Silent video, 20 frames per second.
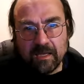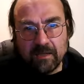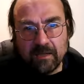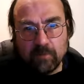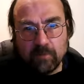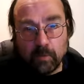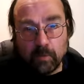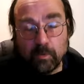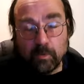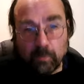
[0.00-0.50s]

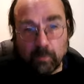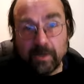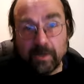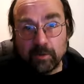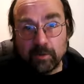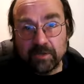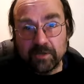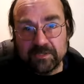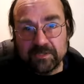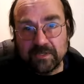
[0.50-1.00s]
we're
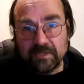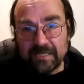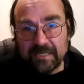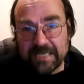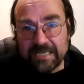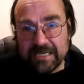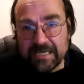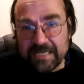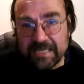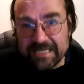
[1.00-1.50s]

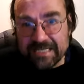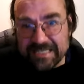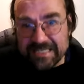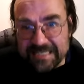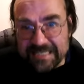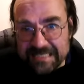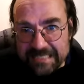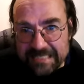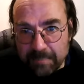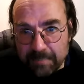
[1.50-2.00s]
constantly
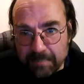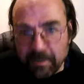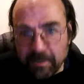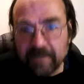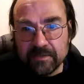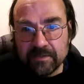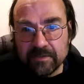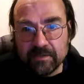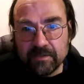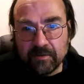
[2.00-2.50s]

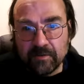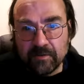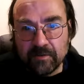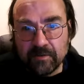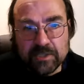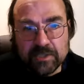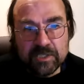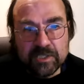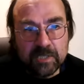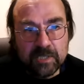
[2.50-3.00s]
dependent on
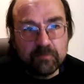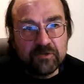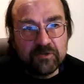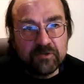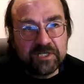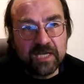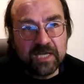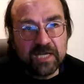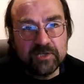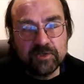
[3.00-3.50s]

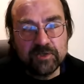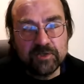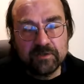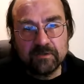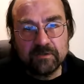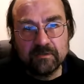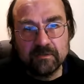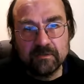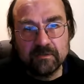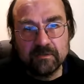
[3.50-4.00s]
interpretation
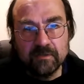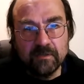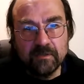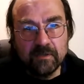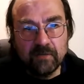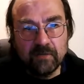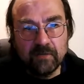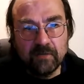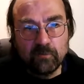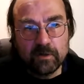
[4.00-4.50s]

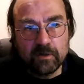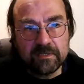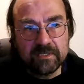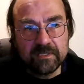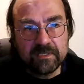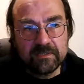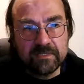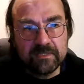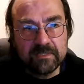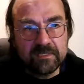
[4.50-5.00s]
of what our
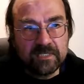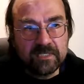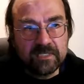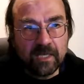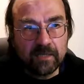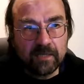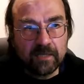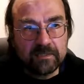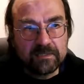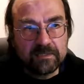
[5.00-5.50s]
senses
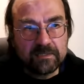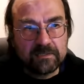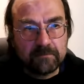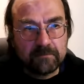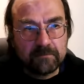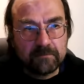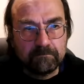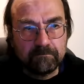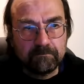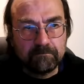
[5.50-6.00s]
tell us.
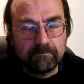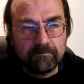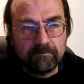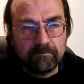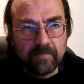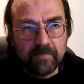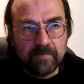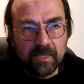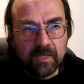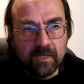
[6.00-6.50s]

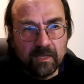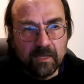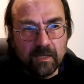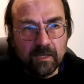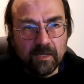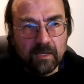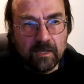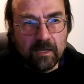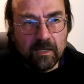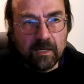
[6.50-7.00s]

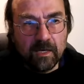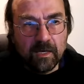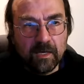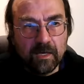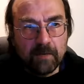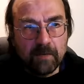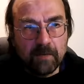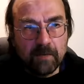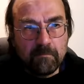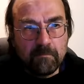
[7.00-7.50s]

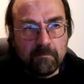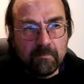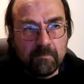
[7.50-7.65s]
And